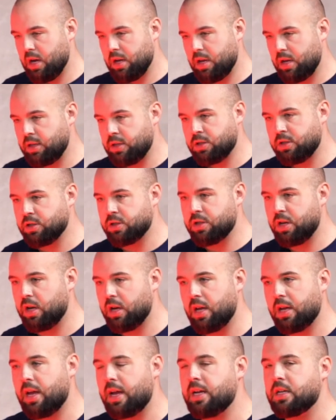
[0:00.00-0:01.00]
that's it's just
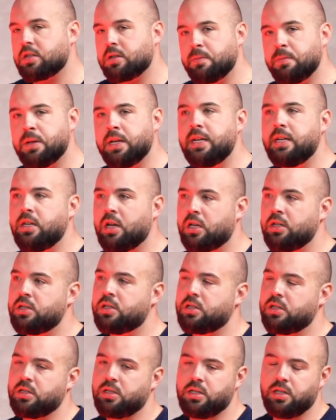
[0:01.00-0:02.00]
not, it's complete
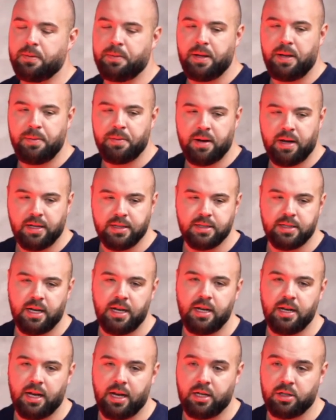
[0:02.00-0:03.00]
nonsense, and the people that are
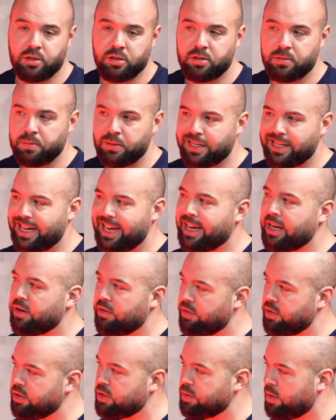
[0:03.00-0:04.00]
saying it are just complete
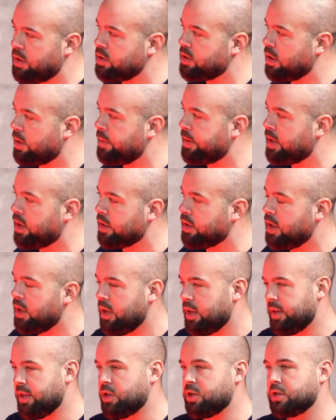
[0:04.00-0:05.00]
ignorance of what's going on.
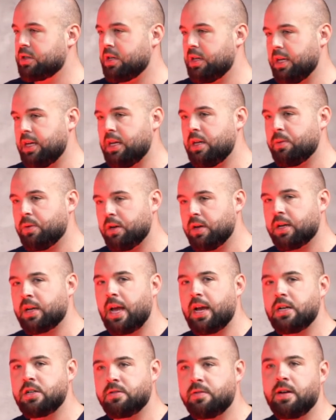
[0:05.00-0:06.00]
They just clearly want to
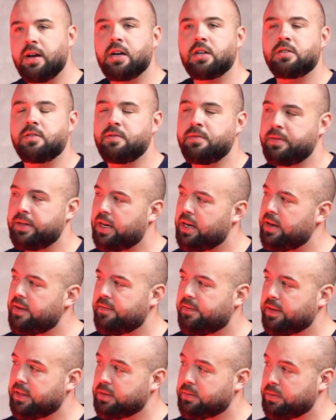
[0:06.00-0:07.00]
gauge a reaction from
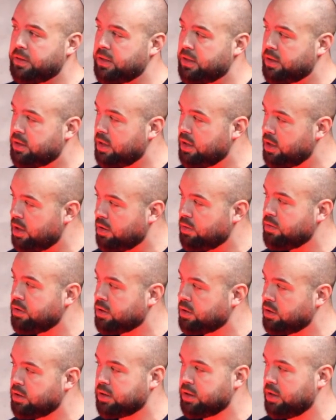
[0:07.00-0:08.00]
United fans because they know they're
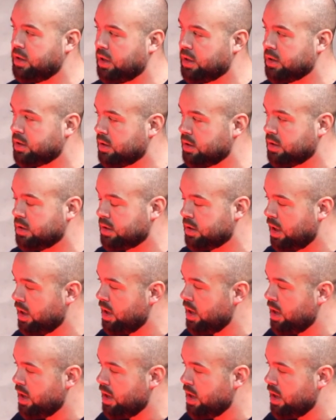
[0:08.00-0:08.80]
talking nonsense.